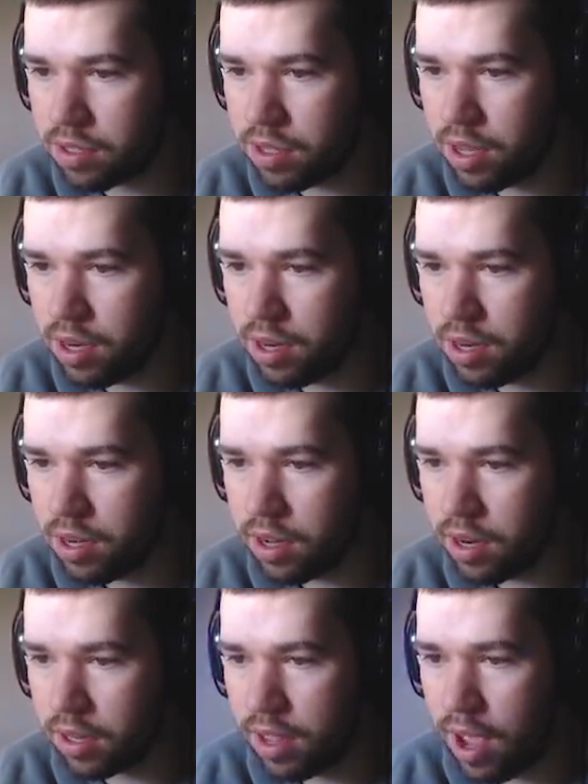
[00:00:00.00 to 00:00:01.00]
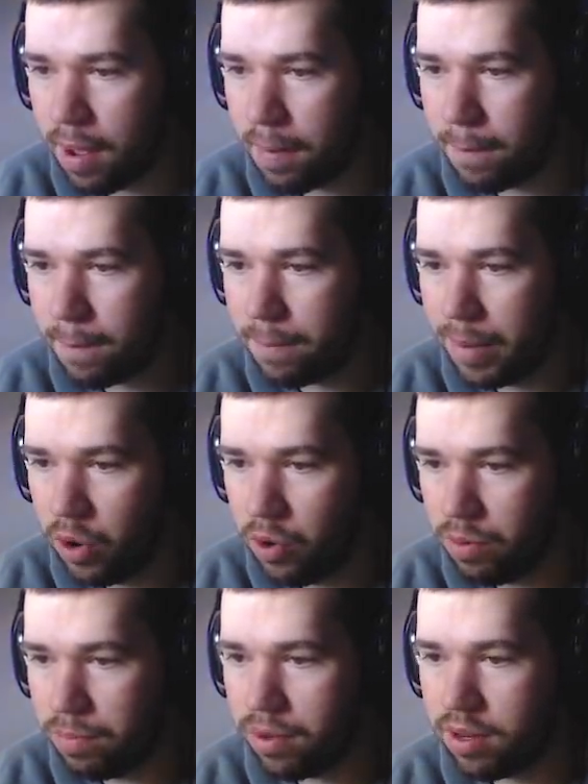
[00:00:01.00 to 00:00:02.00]
in. Click that, boom.
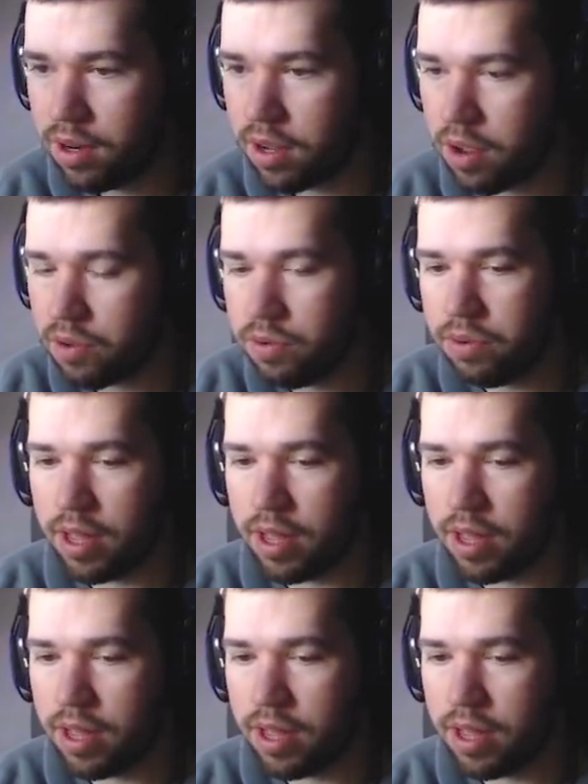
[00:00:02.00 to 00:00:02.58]
Look how cool that